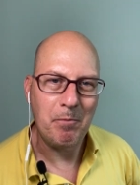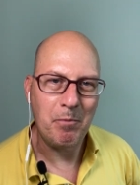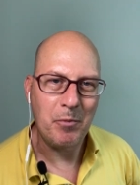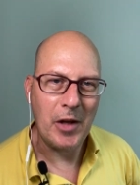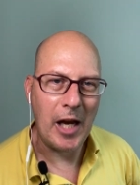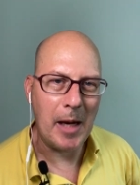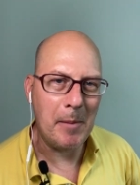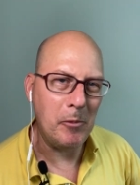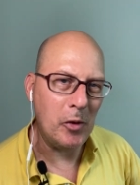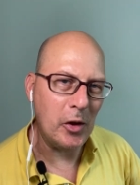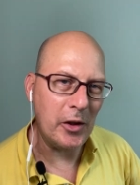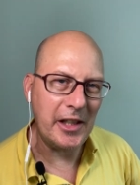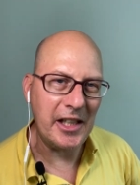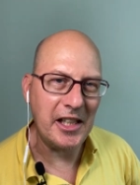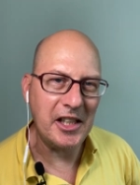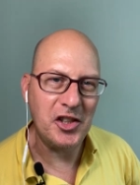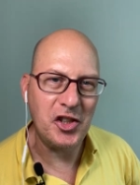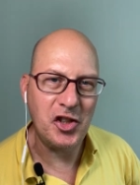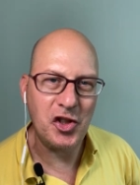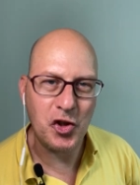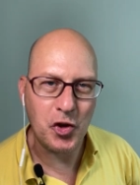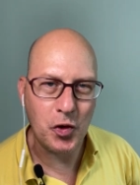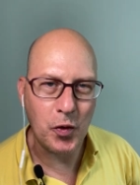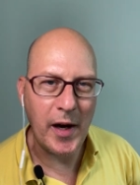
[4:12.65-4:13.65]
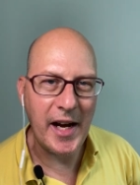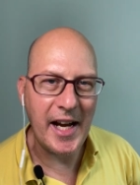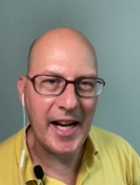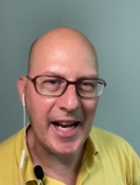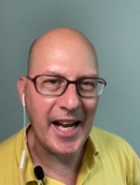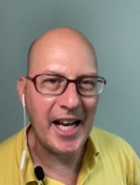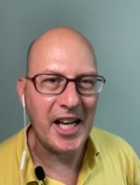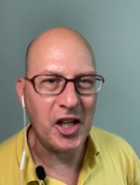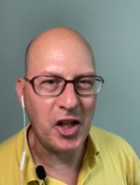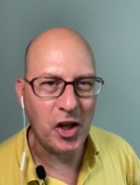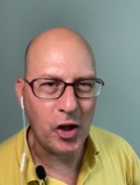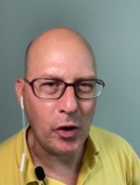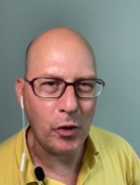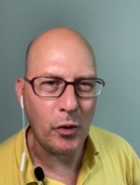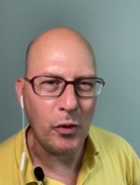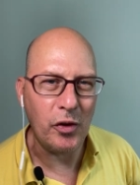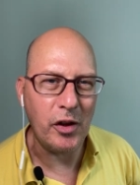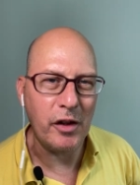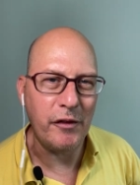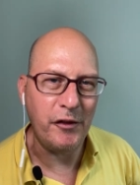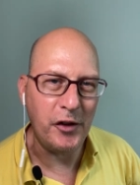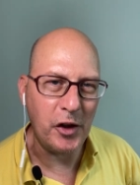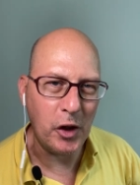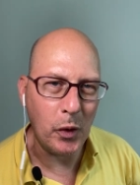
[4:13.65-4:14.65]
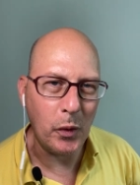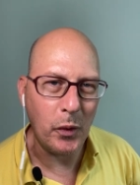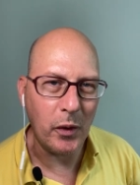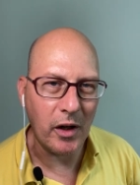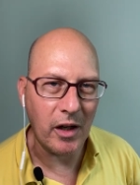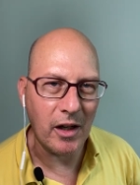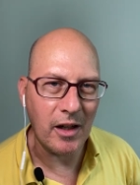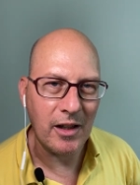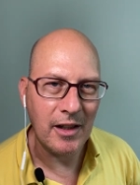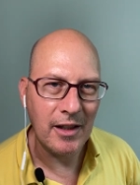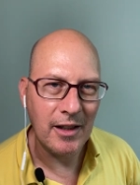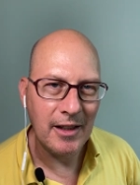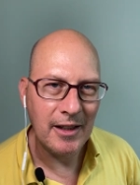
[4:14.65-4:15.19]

I'm looking straight at you, the viewer.